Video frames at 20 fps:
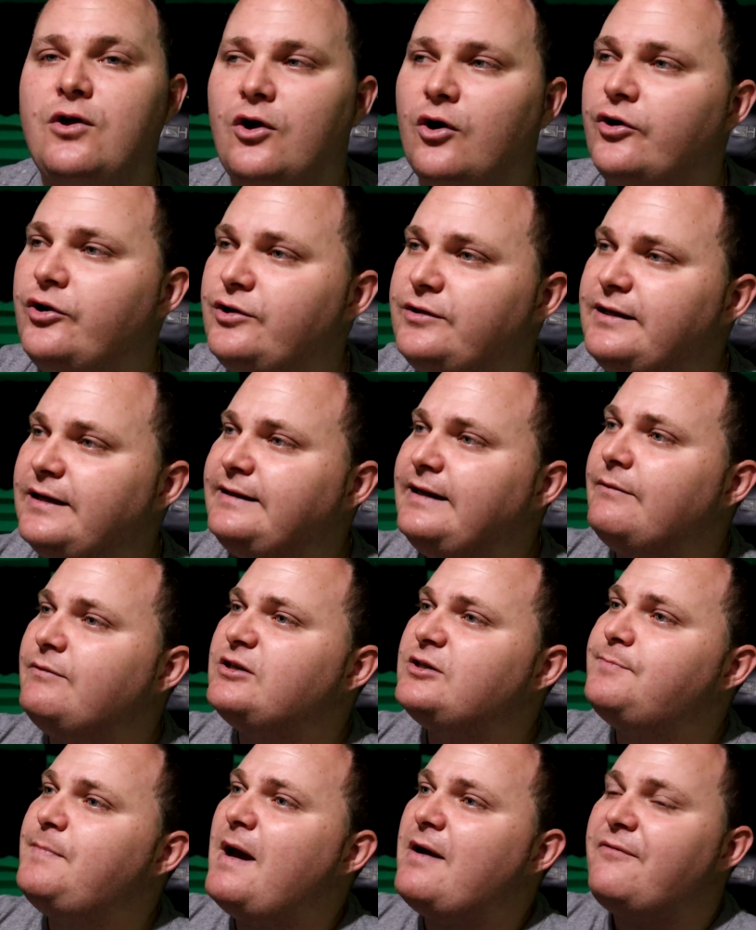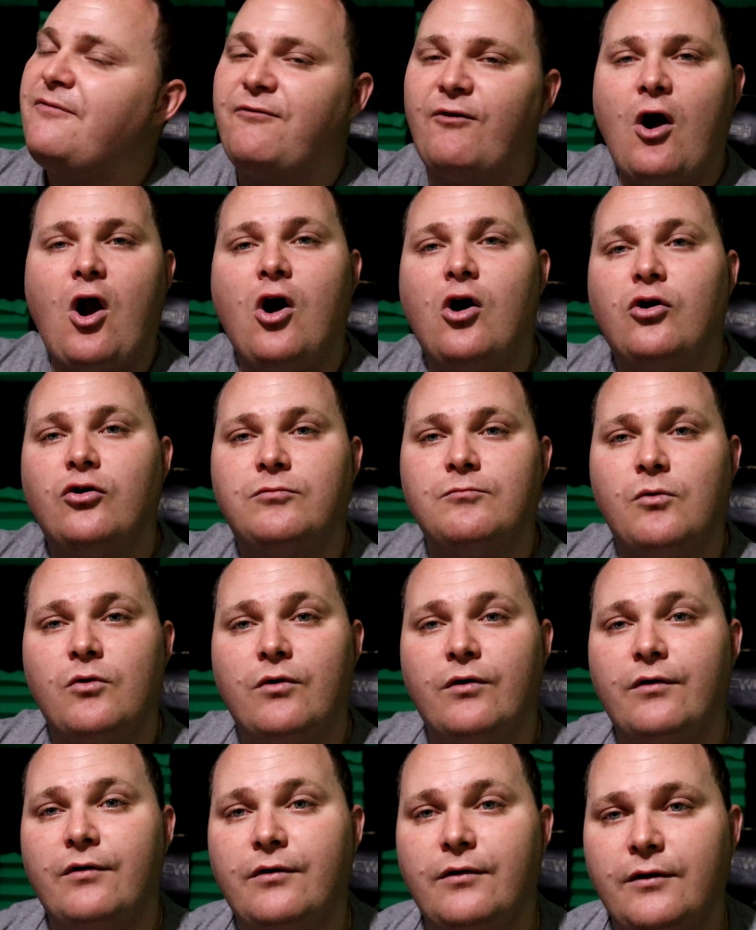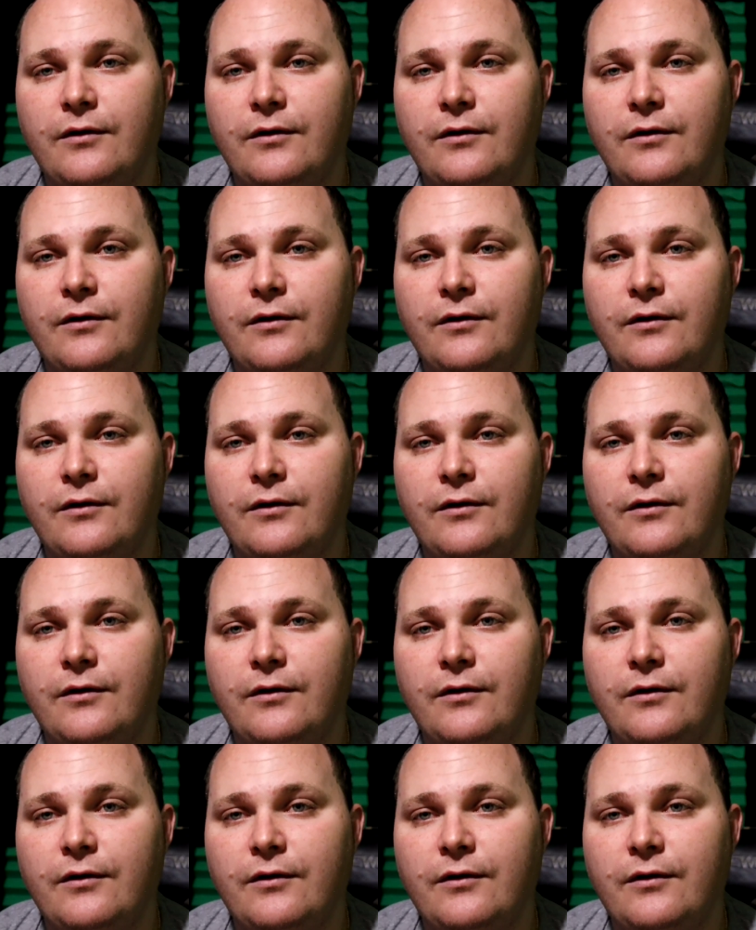Or do you think they respect Frog more?